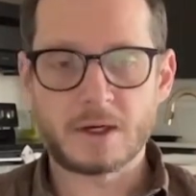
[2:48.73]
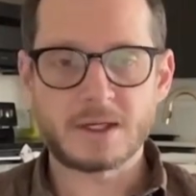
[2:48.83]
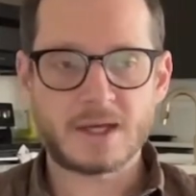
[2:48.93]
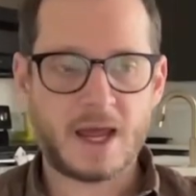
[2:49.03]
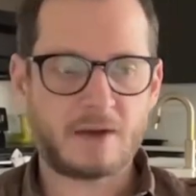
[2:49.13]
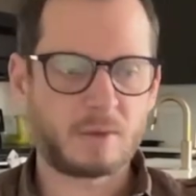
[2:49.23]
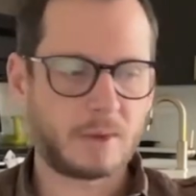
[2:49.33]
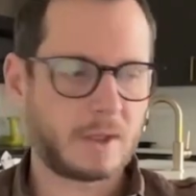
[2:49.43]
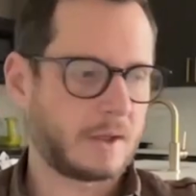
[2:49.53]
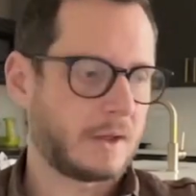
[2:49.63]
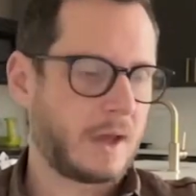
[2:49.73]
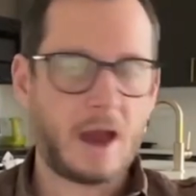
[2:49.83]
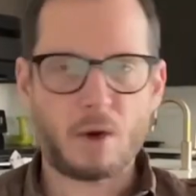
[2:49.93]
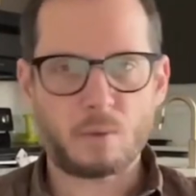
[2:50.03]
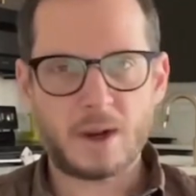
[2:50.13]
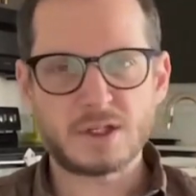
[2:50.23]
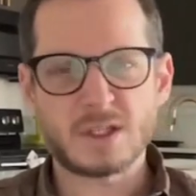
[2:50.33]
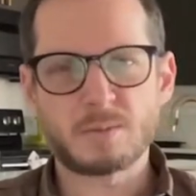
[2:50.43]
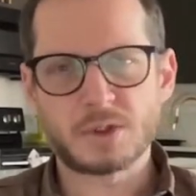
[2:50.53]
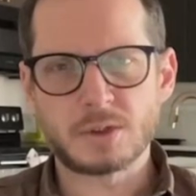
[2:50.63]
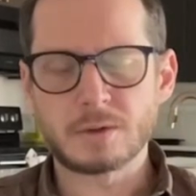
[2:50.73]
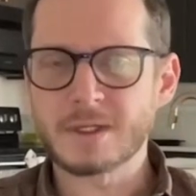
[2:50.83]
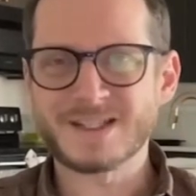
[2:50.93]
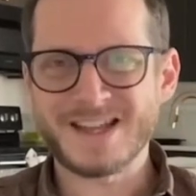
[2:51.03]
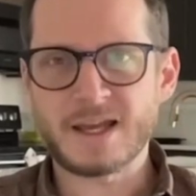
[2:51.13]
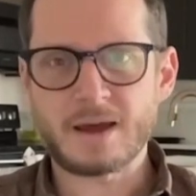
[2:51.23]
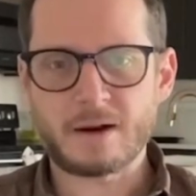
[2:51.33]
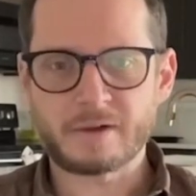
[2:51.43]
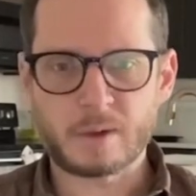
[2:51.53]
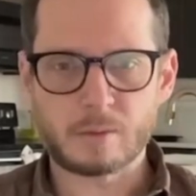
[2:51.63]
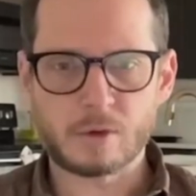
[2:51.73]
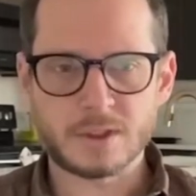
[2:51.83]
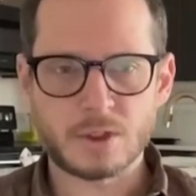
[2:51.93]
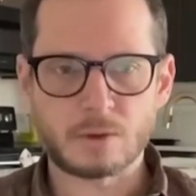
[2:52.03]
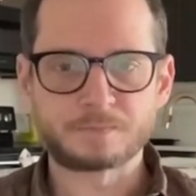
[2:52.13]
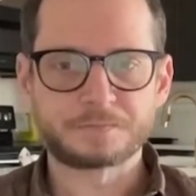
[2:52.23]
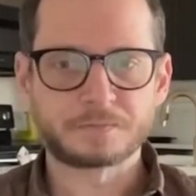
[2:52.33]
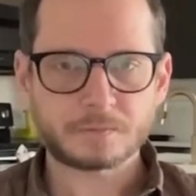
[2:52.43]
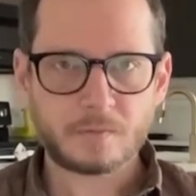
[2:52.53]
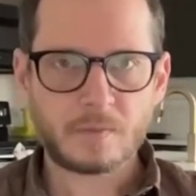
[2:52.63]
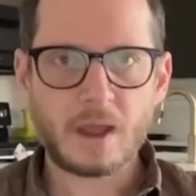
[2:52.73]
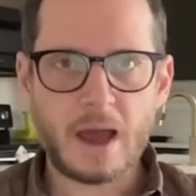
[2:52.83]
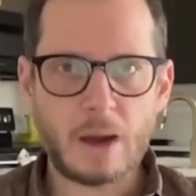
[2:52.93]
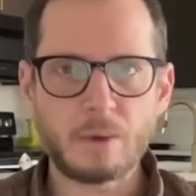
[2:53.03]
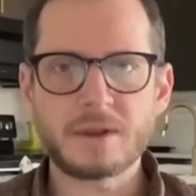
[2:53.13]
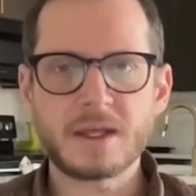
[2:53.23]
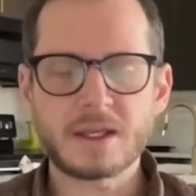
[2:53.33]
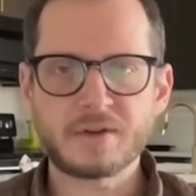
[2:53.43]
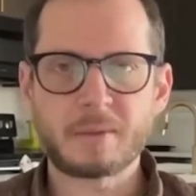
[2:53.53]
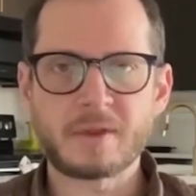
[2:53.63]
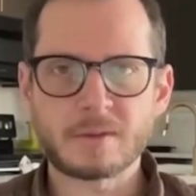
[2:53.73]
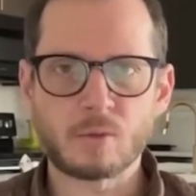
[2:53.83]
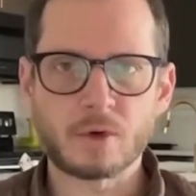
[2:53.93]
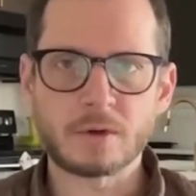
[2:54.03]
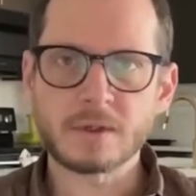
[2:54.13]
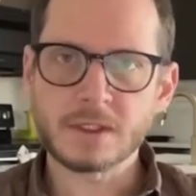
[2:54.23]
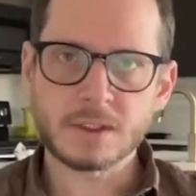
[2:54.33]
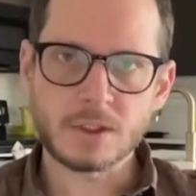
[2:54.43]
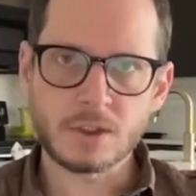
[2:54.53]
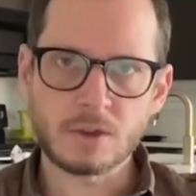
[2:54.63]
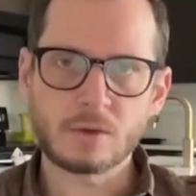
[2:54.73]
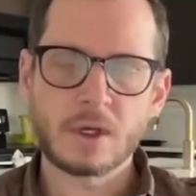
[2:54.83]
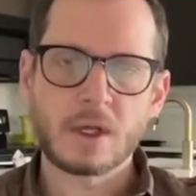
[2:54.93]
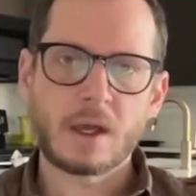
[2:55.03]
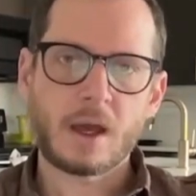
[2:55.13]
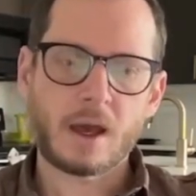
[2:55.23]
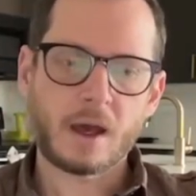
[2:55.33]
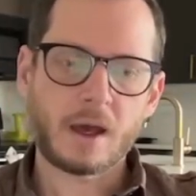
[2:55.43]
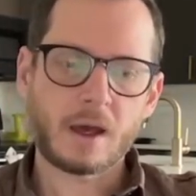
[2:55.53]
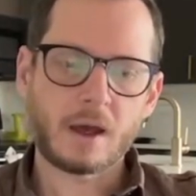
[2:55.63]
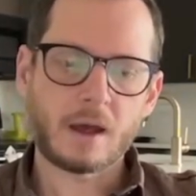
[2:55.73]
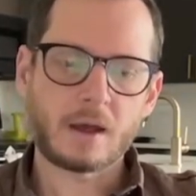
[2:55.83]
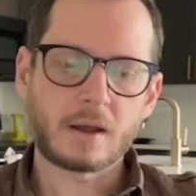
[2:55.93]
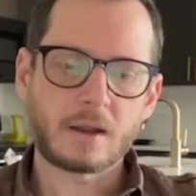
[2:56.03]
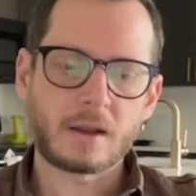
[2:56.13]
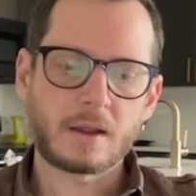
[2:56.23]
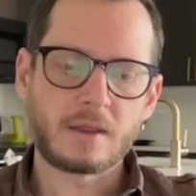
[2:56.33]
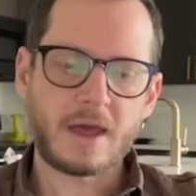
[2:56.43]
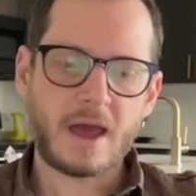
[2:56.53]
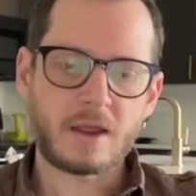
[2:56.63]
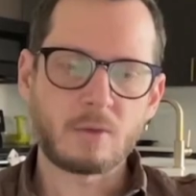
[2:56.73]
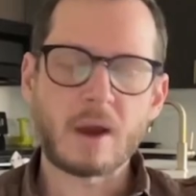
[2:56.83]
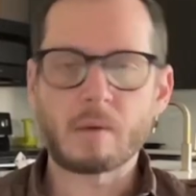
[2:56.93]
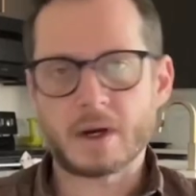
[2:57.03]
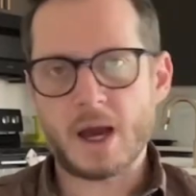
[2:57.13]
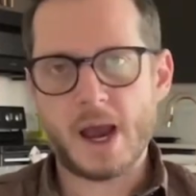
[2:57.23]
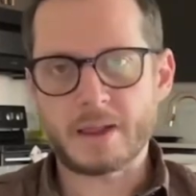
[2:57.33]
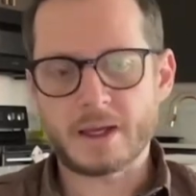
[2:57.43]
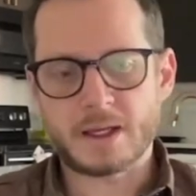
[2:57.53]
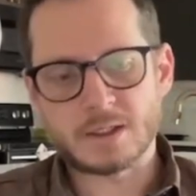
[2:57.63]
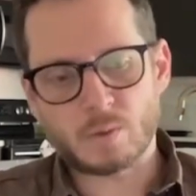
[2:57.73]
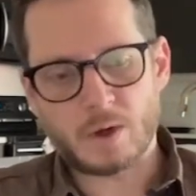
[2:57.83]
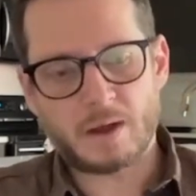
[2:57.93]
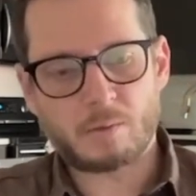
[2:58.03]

It doesn't have to be outrageous, but you do need to stand out a little bit more. So I would think of something that's more unique to you uh, that you might want to highlight as well.